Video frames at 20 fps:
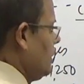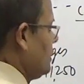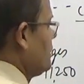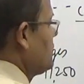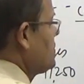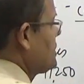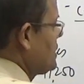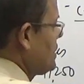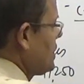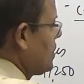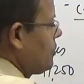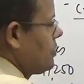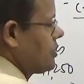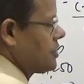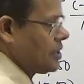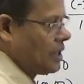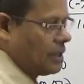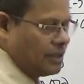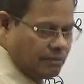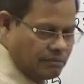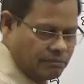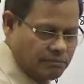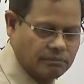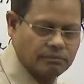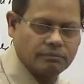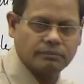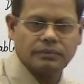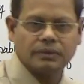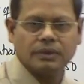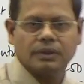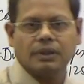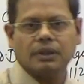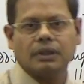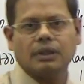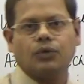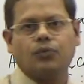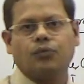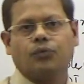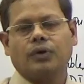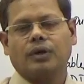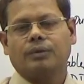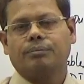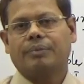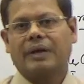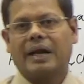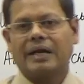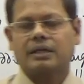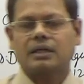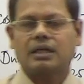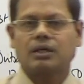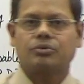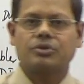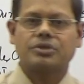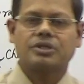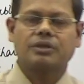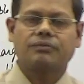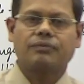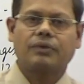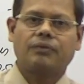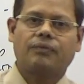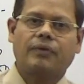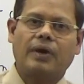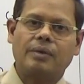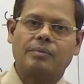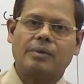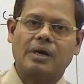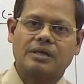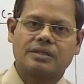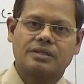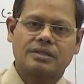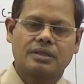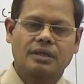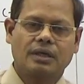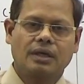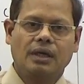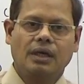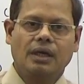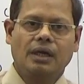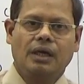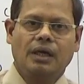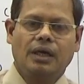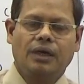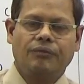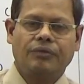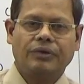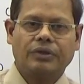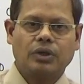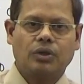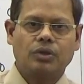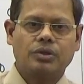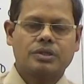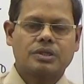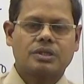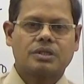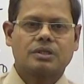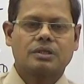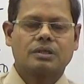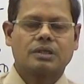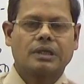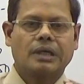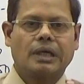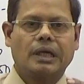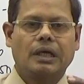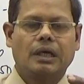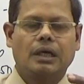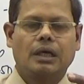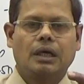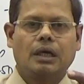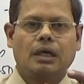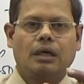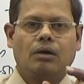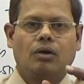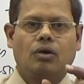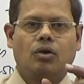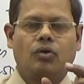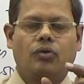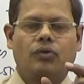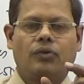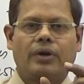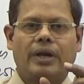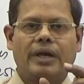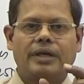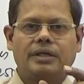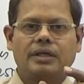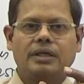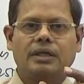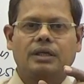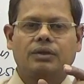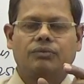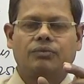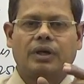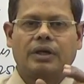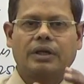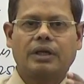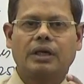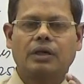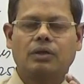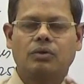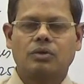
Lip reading: this is a question, practical question for 5 marks. Without writing working